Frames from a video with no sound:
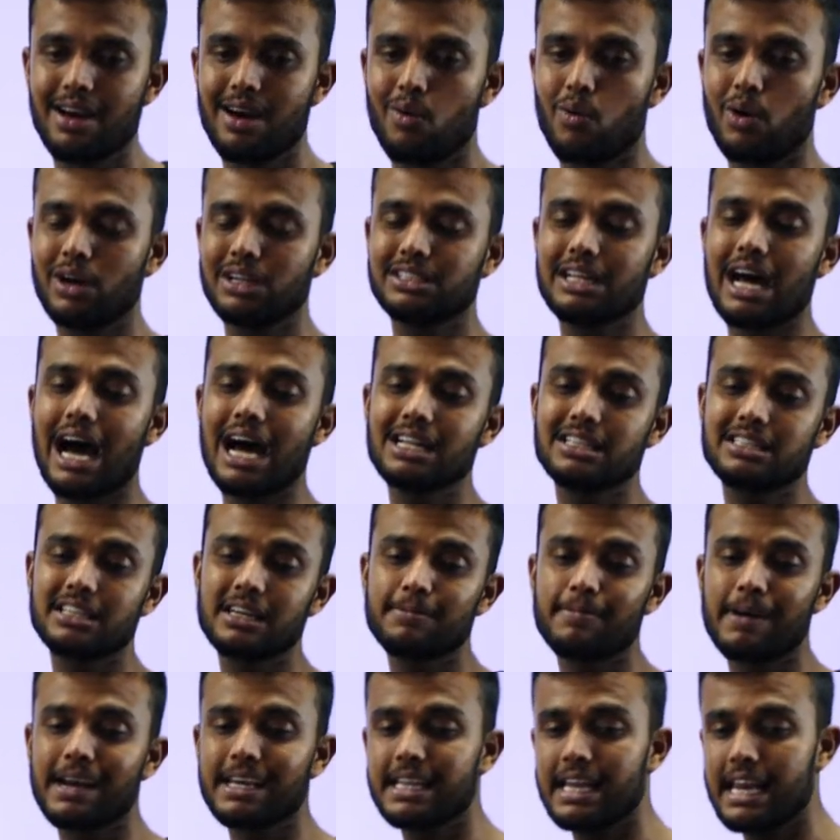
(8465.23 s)
What is the answer,
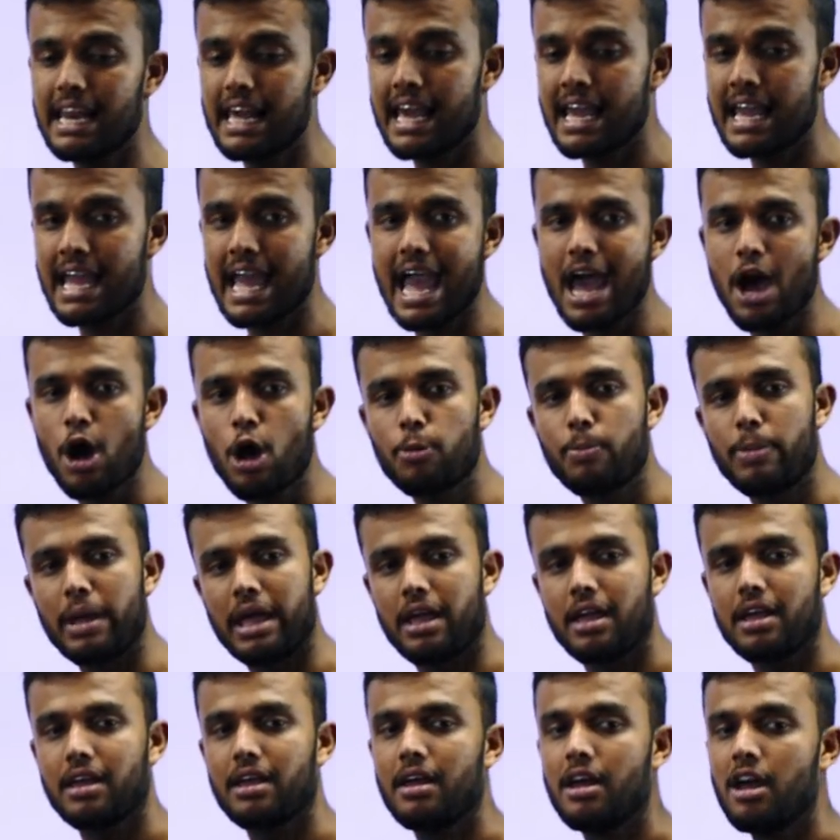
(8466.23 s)
Maithili? A or
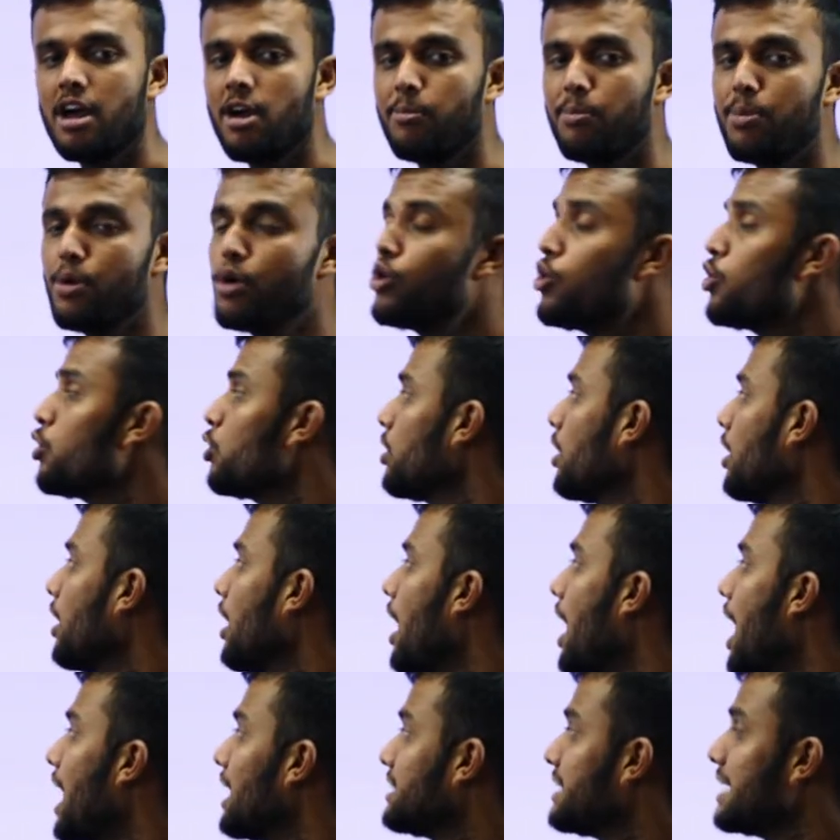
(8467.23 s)
B? Pure
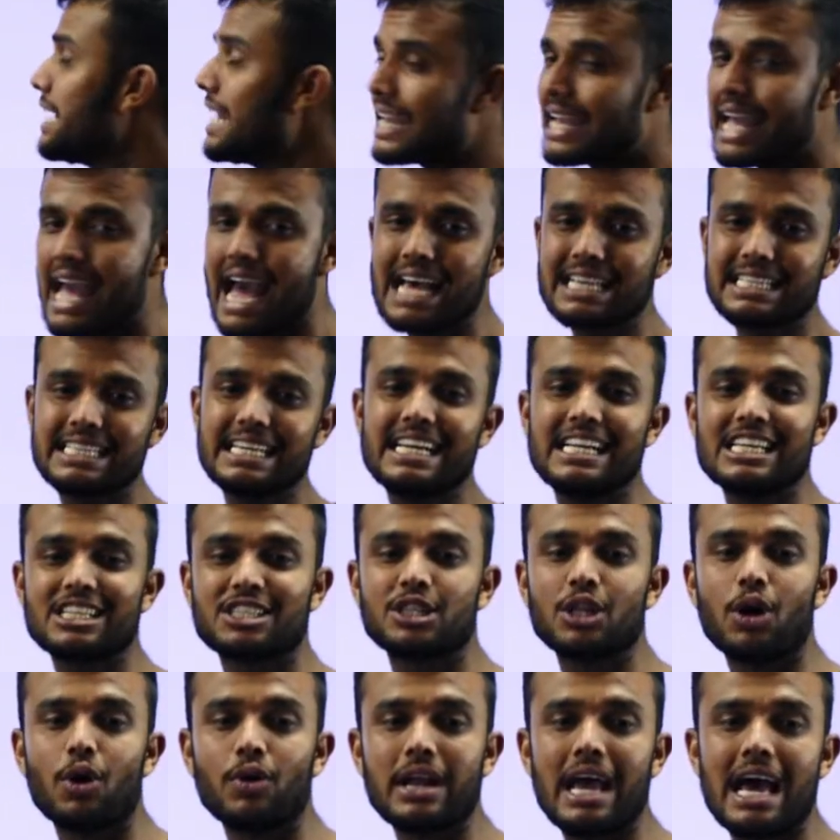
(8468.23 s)
acetic acid
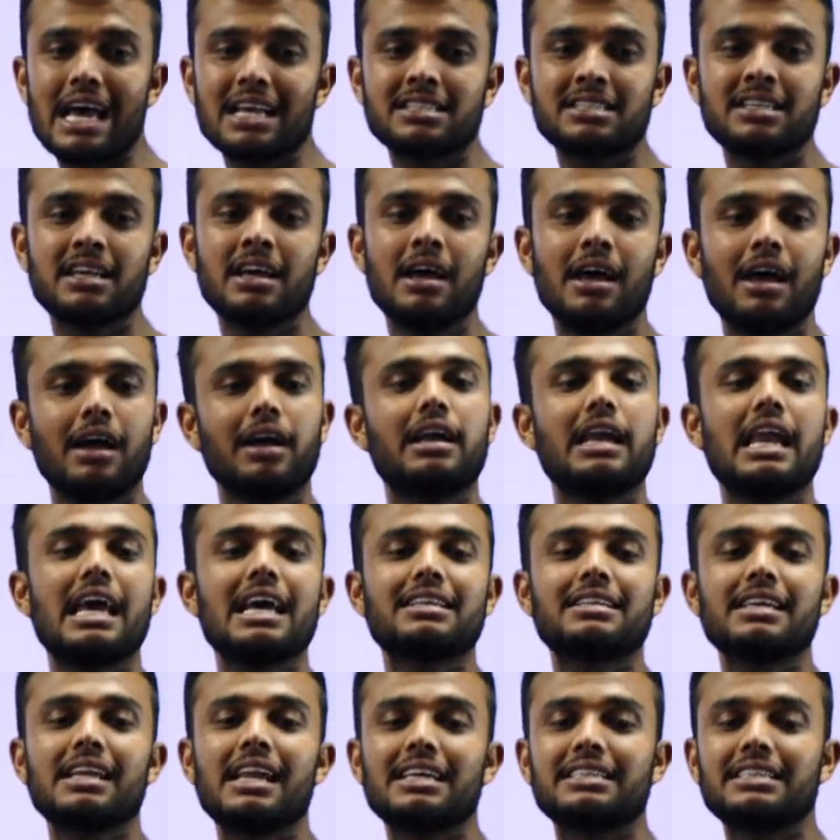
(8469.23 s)
is known as
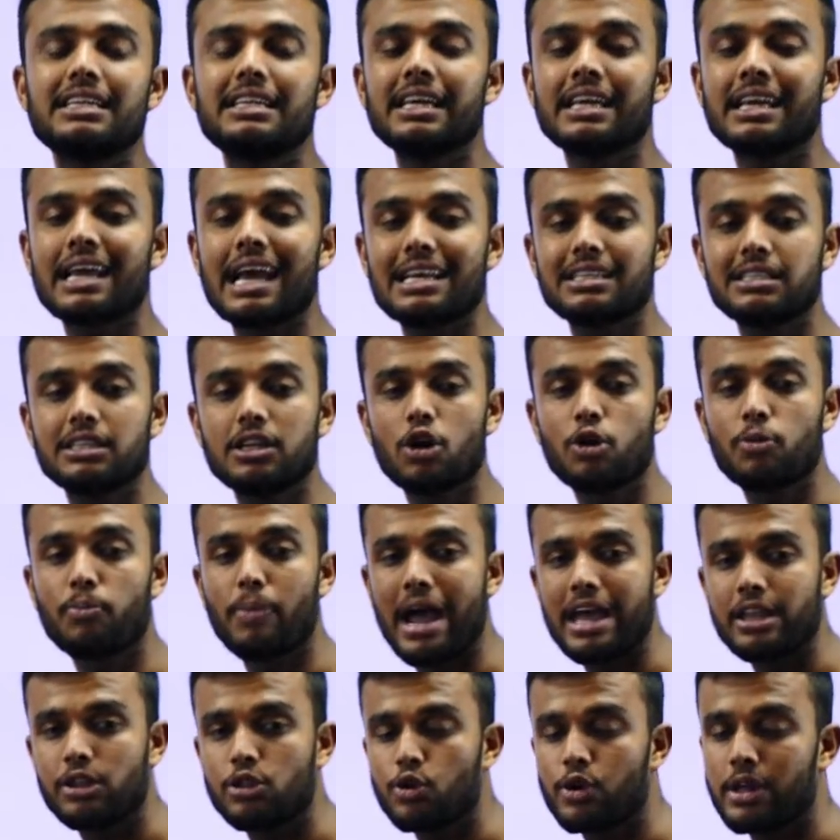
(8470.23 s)
glacial acetic acid or
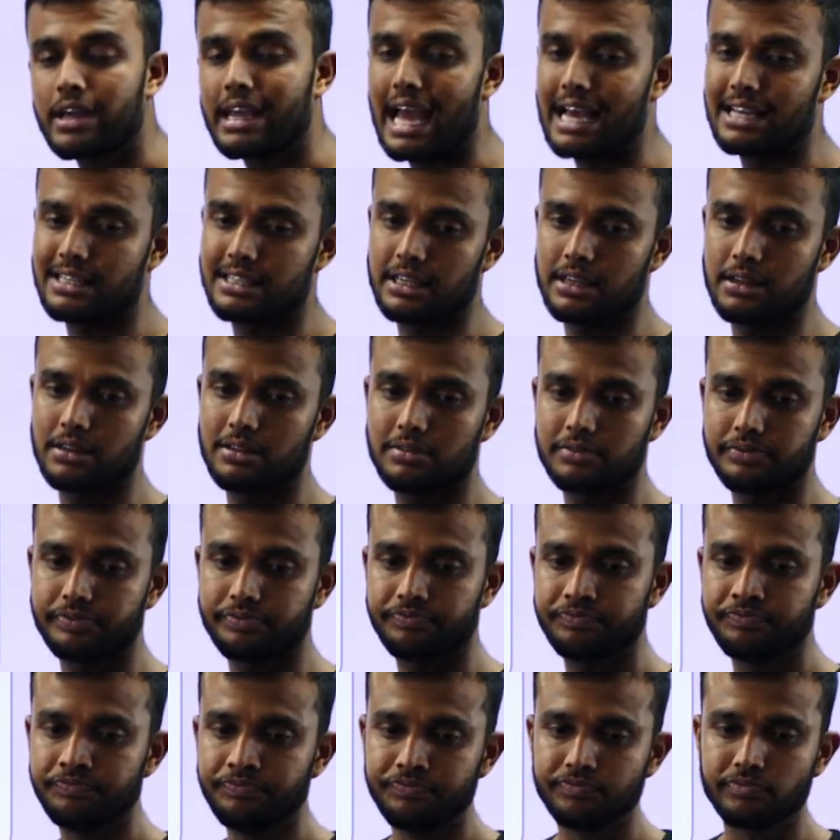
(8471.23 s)
butyric acid.
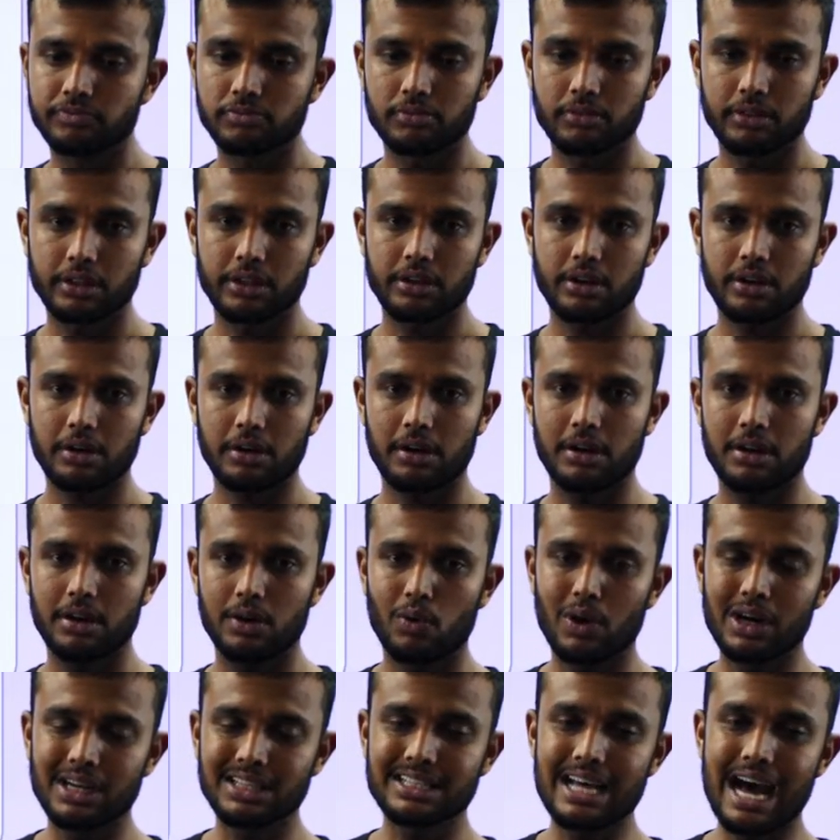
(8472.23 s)

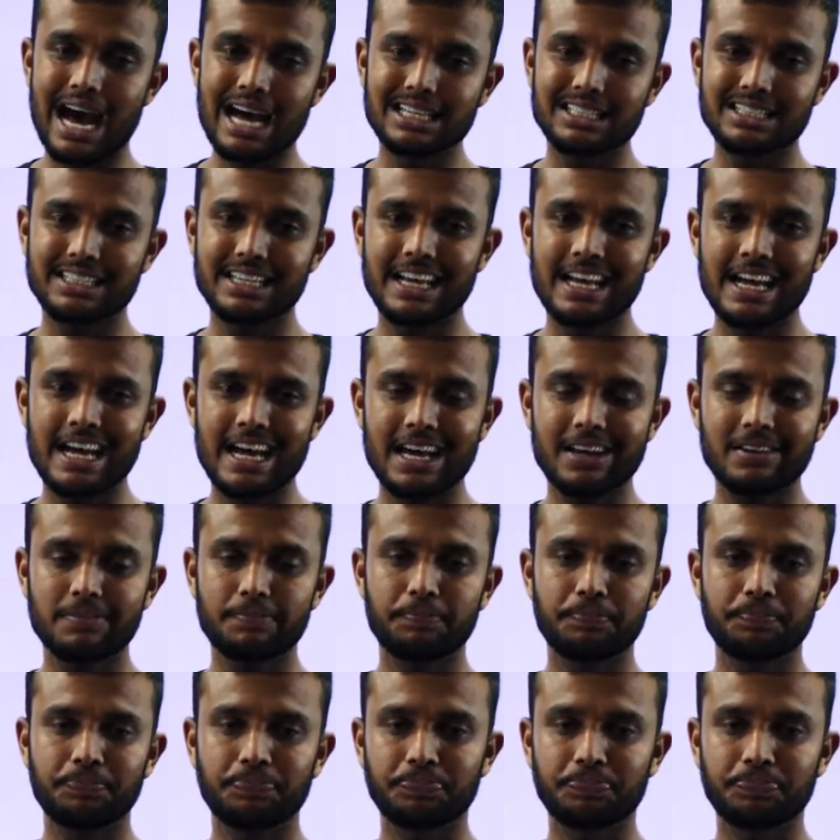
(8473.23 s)
What is the answer?